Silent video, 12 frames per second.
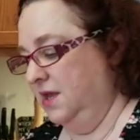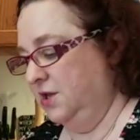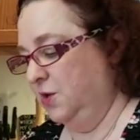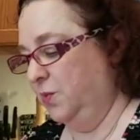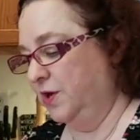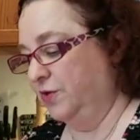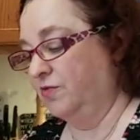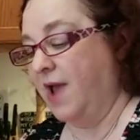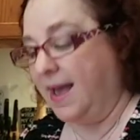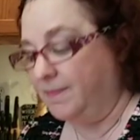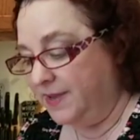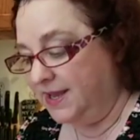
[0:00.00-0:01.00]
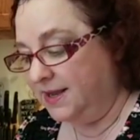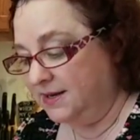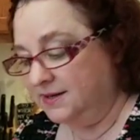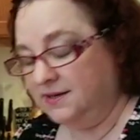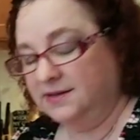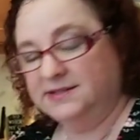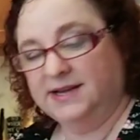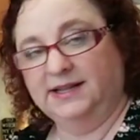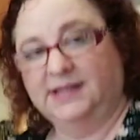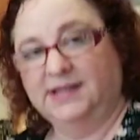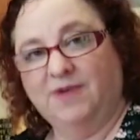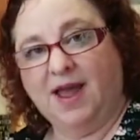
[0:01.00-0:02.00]
You want to wrap it,
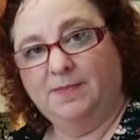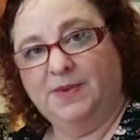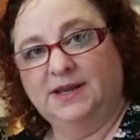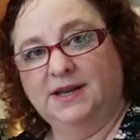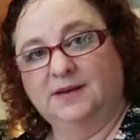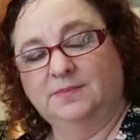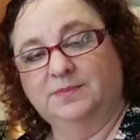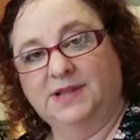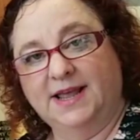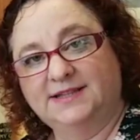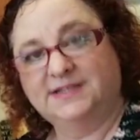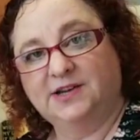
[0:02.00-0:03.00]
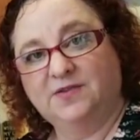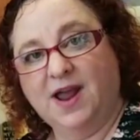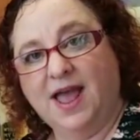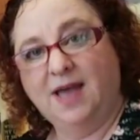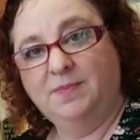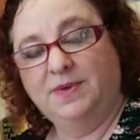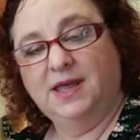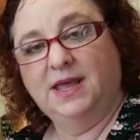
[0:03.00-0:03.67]
tightly wrap it in plastic wrap,